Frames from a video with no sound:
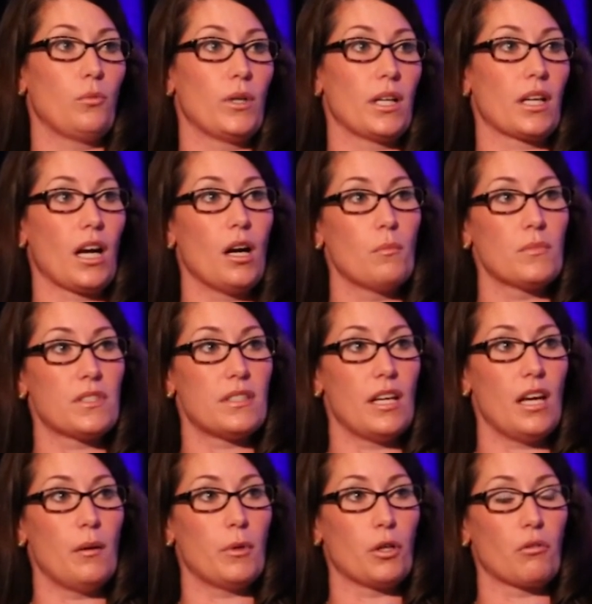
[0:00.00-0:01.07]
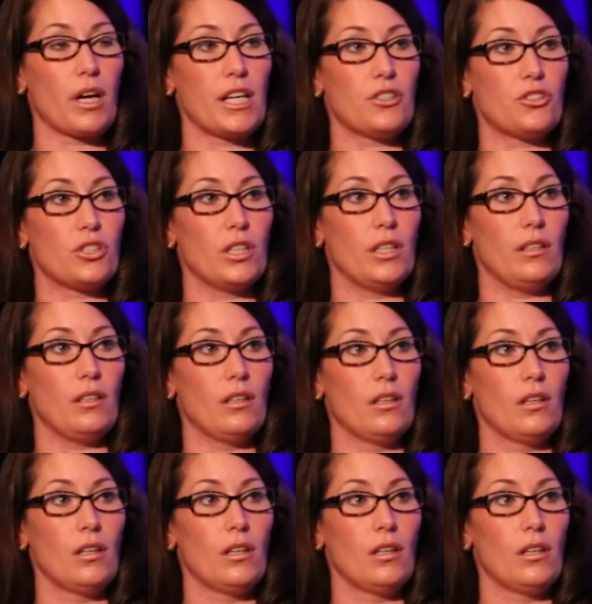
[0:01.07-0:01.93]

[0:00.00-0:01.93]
when it comes to immigration,